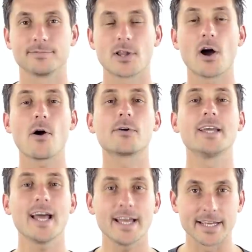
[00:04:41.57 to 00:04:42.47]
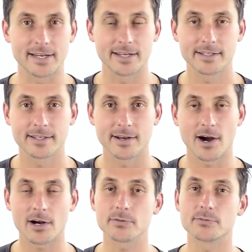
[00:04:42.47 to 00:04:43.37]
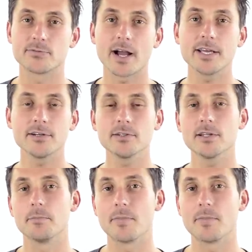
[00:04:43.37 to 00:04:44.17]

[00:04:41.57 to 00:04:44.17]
Okay. Our final